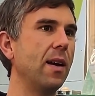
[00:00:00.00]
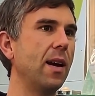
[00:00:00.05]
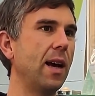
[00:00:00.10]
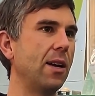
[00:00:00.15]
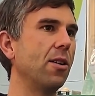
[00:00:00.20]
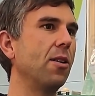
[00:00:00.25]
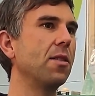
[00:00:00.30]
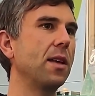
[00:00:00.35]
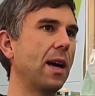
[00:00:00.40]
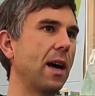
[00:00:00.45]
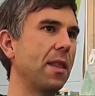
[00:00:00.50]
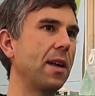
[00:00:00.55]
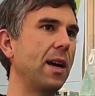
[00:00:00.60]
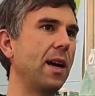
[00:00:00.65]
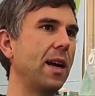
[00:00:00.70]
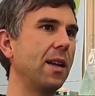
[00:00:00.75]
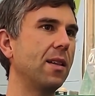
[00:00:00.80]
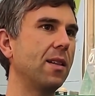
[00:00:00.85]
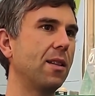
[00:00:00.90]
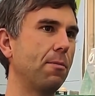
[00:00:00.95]
And on the other
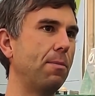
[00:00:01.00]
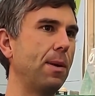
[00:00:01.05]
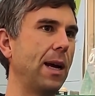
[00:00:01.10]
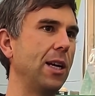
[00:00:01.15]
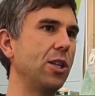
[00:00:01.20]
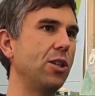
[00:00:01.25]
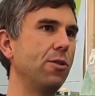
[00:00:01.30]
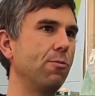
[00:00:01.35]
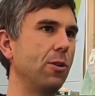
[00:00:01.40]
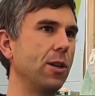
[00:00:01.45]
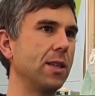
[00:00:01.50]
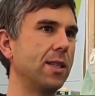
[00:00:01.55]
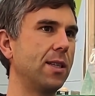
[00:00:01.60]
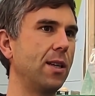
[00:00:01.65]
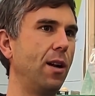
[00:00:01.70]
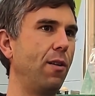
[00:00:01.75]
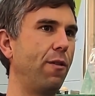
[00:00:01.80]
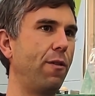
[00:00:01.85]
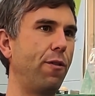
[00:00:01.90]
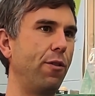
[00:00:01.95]
hand, the patient was
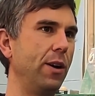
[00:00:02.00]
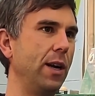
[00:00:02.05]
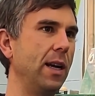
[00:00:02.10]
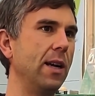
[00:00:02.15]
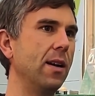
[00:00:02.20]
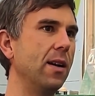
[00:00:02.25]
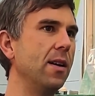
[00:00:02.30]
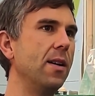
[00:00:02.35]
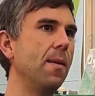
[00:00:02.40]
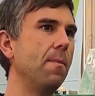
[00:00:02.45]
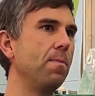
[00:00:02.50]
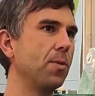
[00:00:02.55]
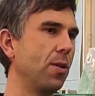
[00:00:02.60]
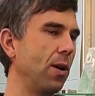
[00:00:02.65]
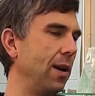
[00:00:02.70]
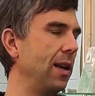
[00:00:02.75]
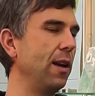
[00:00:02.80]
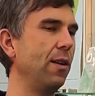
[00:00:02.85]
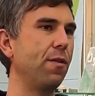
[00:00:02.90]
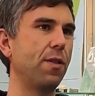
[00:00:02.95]
still free
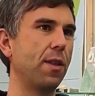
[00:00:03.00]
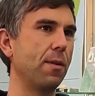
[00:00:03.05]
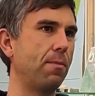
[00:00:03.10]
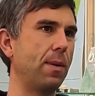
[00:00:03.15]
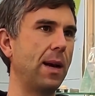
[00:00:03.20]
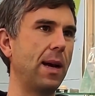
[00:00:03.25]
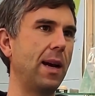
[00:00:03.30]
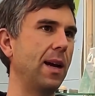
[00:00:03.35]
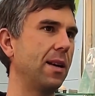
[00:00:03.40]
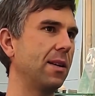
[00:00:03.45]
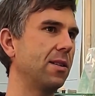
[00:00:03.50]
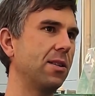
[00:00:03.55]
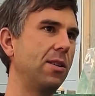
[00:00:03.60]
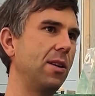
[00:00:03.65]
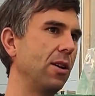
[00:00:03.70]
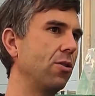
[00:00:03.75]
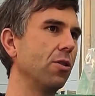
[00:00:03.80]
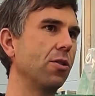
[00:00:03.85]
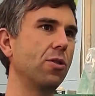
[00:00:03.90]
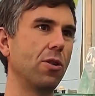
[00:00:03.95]
to leave the bed.
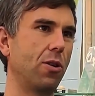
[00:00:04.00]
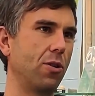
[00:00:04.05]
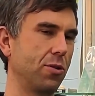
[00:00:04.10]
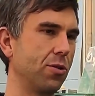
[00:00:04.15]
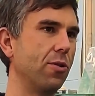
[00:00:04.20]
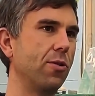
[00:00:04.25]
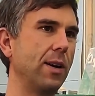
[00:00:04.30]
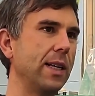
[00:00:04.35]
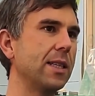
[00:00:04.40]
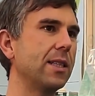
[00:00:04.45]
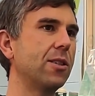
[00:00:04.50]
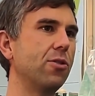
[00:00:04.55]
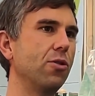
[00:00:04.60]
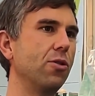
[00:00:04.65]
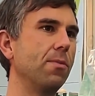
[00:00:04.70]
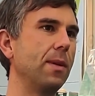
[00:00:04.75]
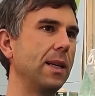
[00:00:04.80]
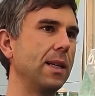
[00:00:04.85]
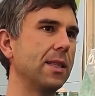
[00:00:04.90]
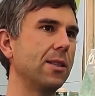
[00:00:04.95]
He could go to
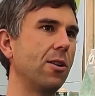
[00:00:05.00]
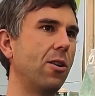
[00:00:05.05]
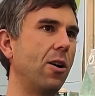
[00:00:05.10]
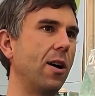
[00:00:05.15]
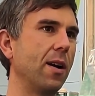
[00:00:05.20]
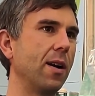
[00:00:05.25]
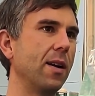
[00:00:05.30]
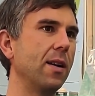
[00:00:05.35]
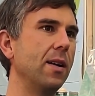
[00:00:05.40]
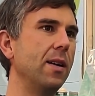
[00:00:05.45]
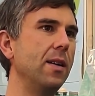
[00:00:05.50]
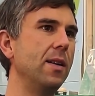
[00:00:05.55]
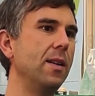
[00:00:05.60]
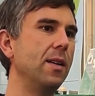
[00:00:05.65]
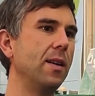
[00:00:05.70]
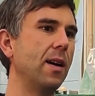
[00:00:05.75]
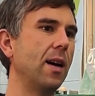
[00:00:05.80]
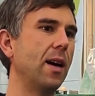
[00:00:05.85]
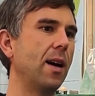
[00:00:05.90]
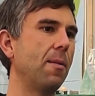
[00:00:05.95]
restroom and so
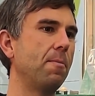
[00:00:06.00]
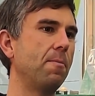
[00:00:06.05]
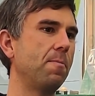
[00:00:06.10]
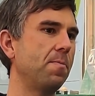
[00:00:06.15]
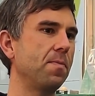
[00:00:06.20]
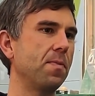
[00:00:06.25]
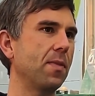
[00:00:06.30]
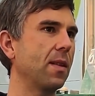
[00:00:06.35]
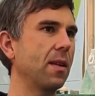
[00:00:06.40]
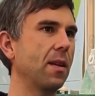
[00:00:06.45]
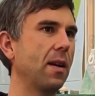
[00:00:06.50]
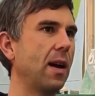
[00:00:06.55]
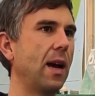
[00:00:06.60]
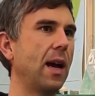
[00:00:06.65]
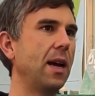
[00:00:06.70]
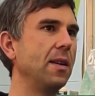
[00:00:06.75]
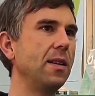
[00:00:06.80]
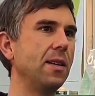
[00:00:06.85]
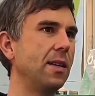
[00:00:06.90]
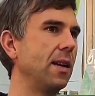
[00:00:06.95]
on.
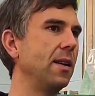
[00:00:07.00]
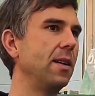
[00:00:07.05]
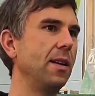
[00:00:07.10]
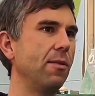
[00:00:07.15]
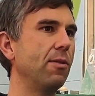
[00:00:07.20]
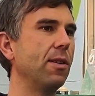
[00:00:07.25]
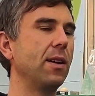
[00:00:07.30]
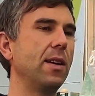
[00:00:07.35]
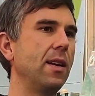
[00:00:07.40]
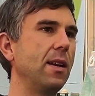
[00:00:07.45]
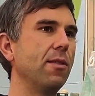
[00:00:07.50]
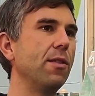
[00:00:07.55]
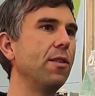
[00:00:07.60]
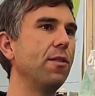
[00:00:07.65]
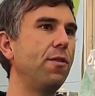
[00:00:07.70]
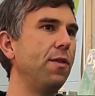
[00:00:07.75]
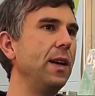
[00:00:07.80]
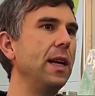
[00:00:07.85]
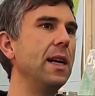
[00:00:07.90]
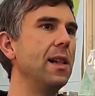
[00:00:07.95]
And he didn't even
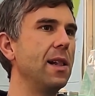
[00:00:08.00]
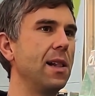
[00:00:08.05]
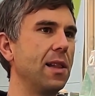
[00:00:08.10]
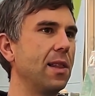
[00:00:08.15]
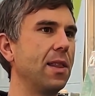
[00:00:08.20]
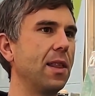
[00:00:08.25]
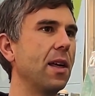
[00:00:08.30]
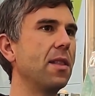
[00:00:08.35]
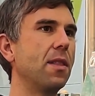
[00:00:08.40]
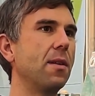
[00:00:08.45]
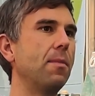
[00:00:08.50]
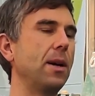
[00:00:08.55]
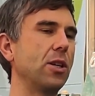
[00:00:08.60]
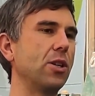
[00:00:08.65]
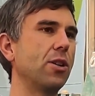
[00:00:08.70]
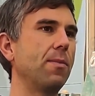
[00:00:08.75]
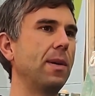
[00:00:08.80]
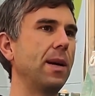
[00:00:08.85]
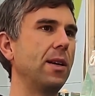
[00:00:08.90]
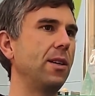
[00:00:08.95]
feel the
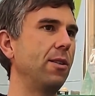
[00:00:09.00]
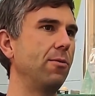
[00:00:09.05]
measurement.